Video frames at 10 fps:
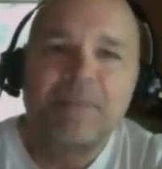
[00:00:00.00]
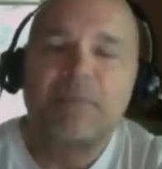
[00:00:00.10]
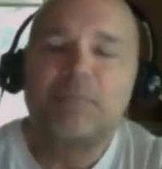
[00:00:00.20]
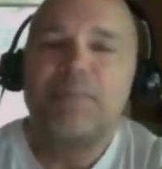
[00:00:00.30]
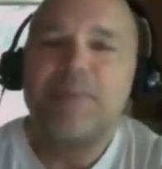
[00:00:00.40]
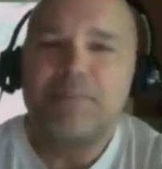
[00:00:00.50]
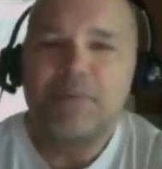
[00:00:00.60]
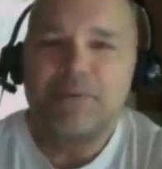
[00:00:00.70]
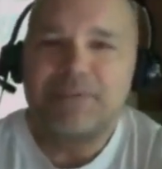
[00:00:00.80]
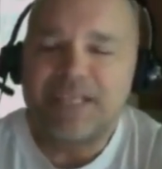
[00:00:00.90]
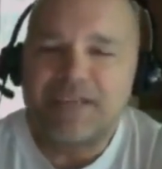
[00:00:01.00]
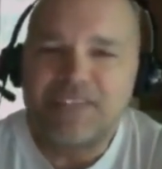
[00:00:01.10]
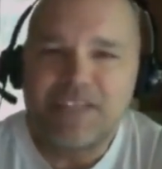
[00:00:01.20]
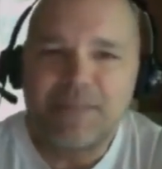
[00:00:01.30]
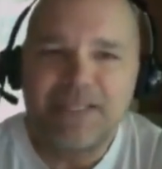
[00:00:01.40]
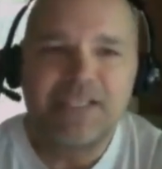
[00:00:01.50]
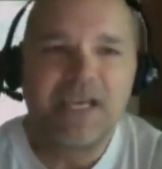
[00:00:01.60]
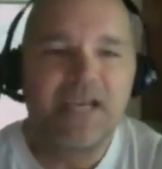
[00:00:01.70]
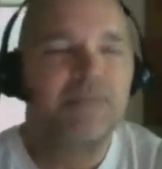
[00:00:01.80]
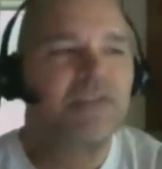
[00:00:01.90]
But remember, like I've said many
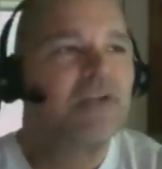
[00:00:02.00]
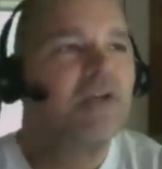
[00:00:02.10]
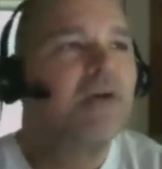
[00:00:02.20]
times,